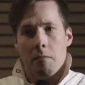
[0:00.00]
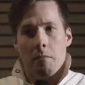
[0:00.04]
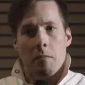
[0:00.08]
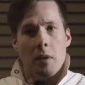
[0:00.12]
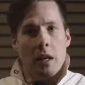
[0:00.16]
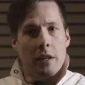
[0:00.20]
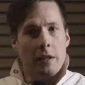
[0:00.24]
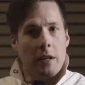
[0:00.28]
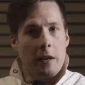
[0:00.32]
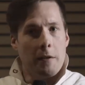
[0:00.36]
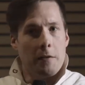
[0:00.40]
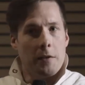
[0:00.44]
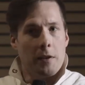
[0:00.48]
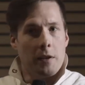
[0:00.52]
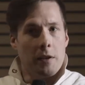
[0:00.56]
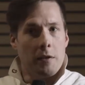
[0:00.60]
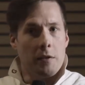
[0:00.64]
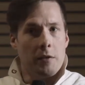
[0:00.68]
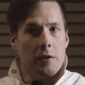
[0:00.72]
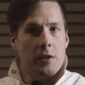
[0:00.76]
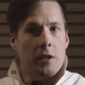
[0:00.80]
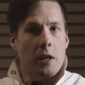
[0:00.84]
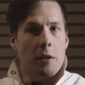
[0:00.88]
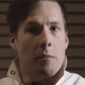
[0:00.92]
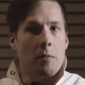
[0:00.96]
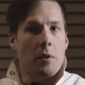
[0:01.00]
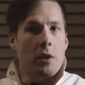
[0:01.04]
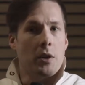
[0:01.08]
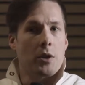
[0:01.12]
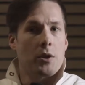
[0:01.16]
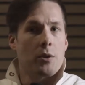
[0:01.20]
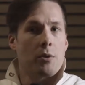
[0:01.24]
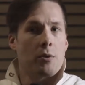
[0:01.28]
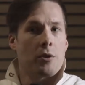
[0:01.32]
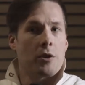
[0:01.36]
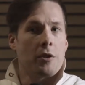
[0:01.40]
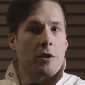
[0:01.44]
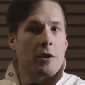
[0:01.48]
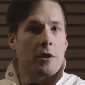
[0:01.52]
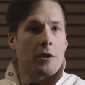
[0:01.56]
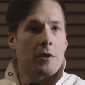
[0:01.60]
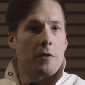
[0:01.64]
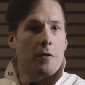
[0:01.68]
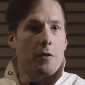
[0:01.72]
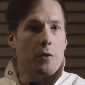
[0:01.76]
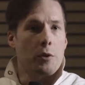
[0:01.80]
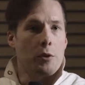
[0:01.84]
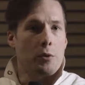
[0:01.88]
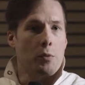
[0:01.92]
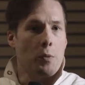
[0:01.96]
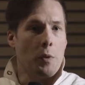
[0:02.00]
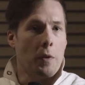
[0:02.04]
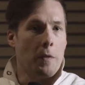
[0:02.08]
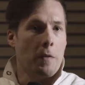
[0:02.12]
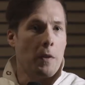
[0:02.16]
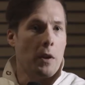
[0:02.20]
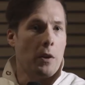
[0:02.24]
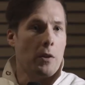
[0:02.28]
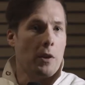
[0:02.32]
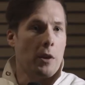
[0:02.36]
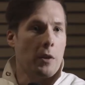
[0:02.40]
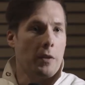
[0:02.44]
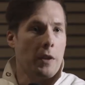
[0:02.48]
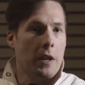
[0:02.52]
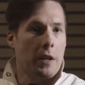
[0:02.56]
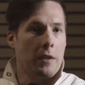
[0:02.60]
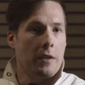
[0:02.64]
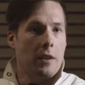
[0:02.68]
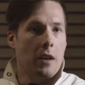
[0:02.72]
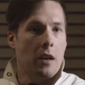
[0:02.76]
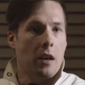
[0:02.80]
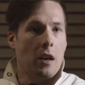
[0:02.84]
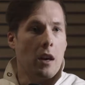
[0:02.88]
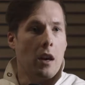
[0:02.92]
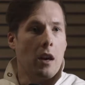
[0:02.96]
But after some user interviews, we found out that